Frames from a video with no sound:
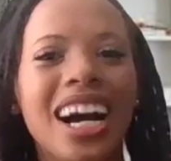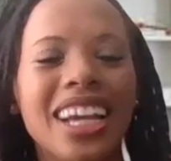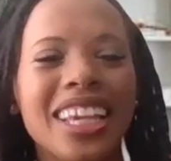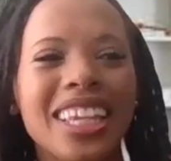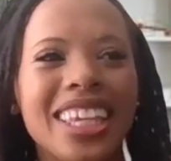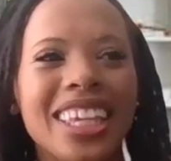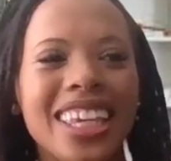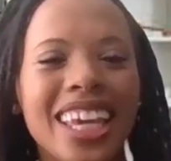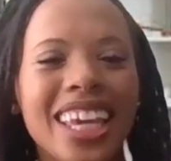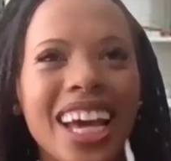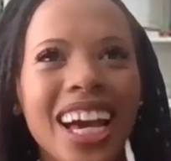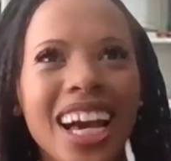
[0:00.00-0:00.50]

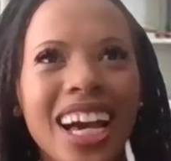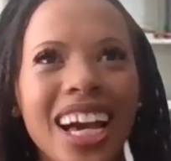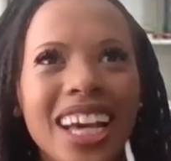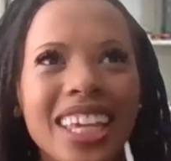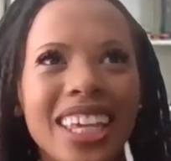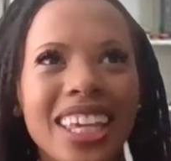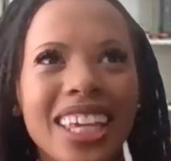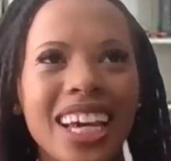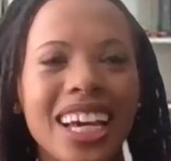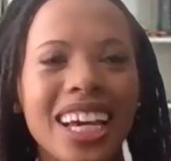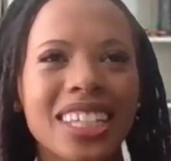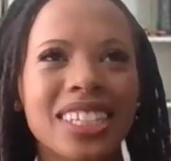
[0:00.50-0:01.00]

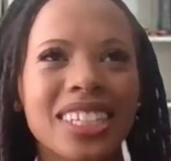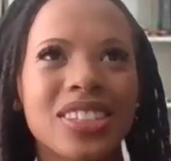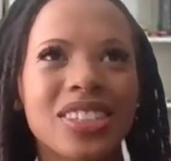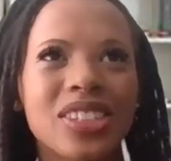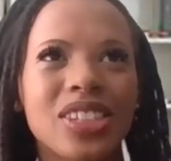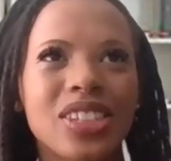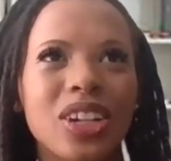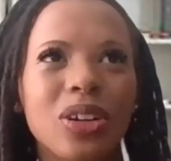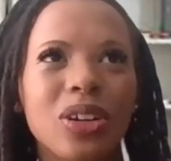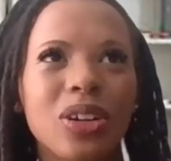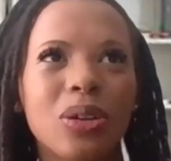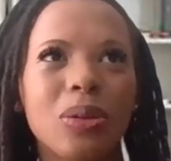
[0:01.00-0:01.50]
Yeah.
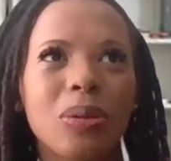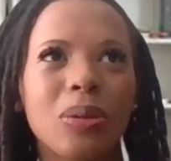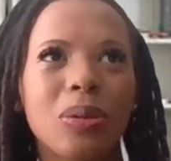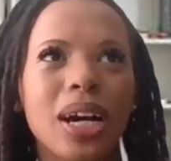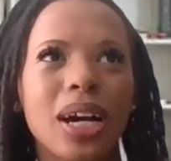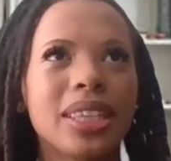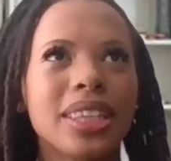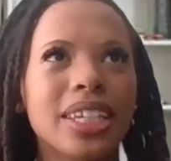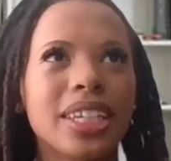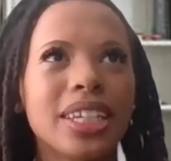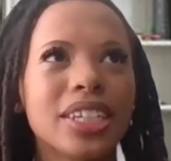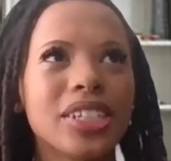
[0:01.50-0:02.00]
So
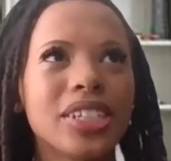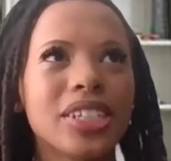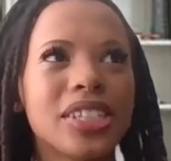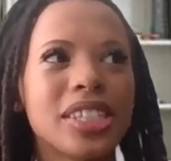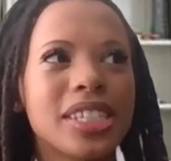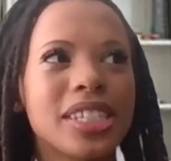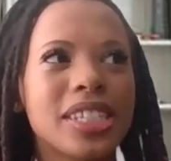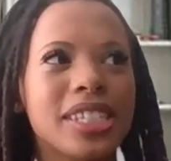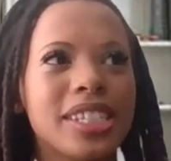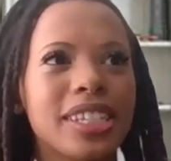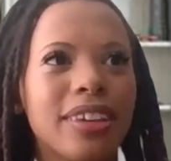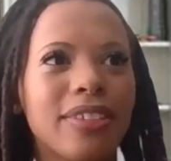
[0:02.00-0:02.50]
there's
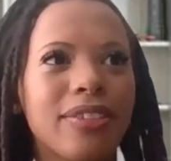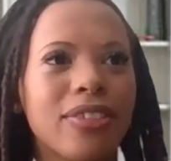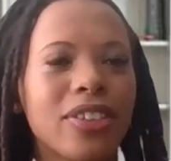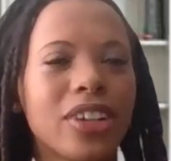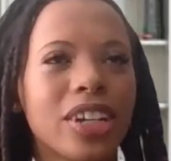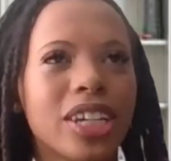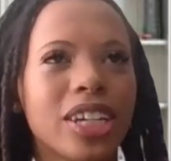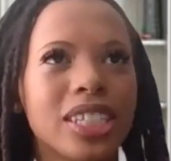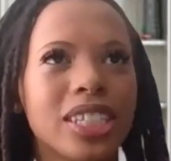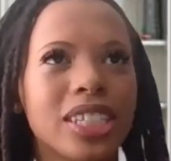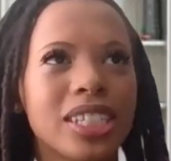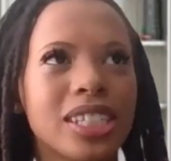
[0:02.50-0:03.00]

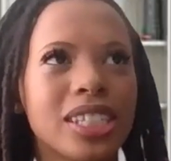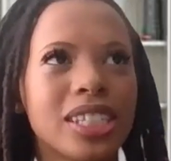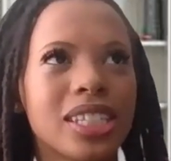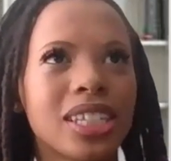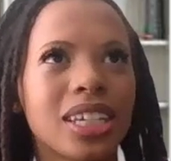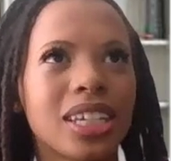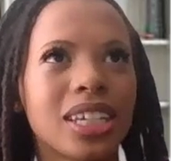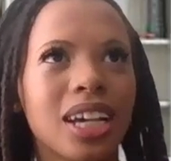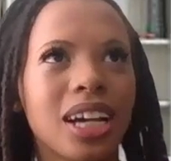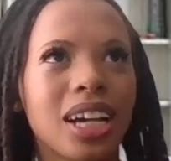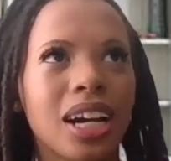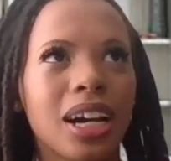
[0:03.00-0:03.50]
different
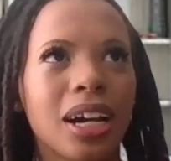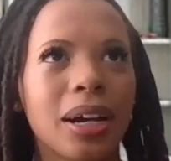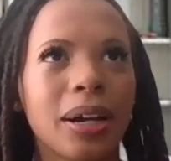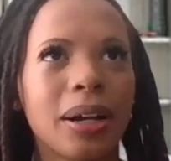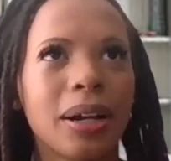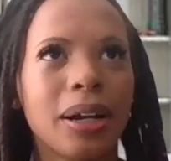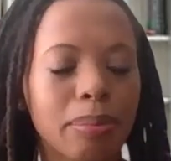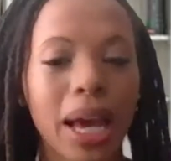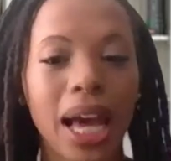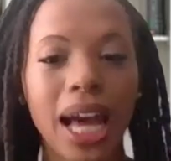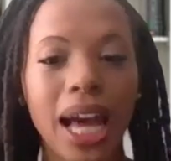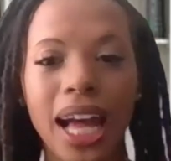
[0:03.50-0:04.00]

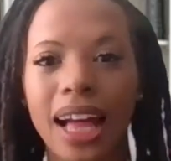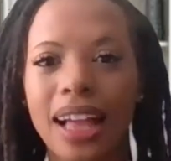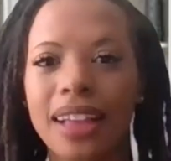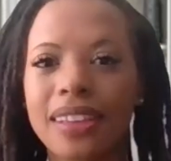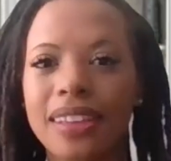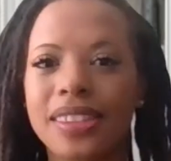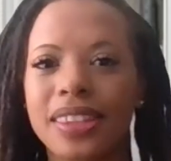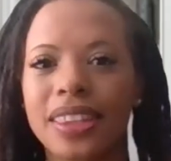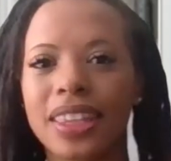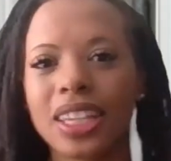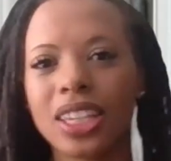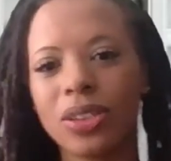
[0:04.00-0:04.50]

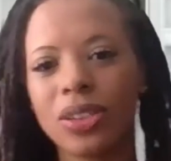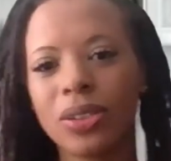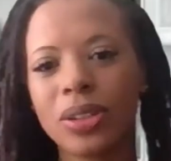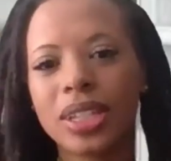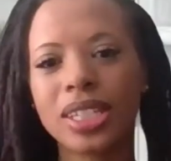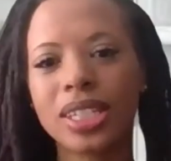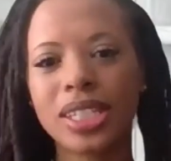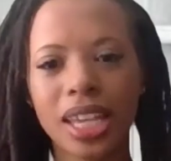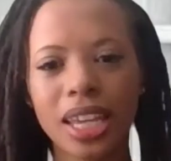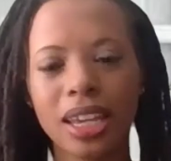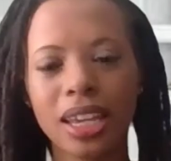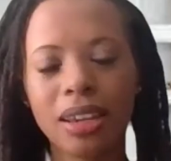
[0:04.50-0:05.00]
paths that you
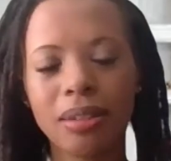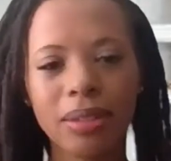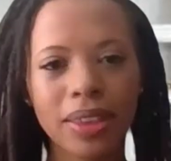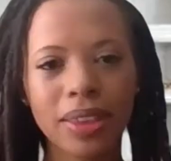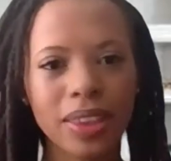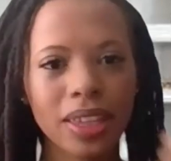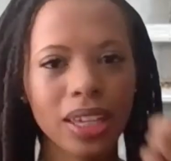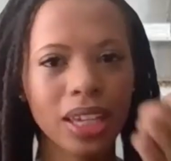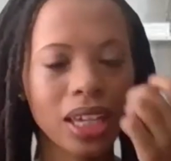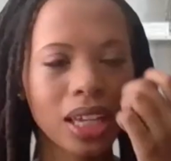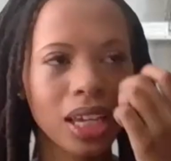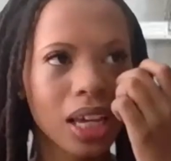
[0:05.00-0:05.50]
can take
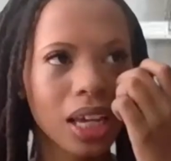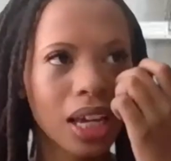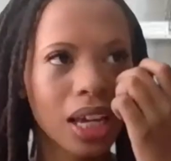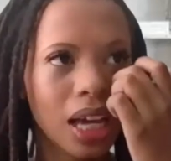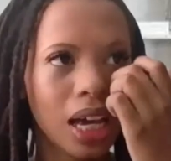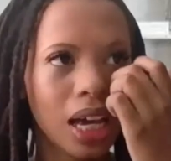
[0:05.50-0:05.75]
with it.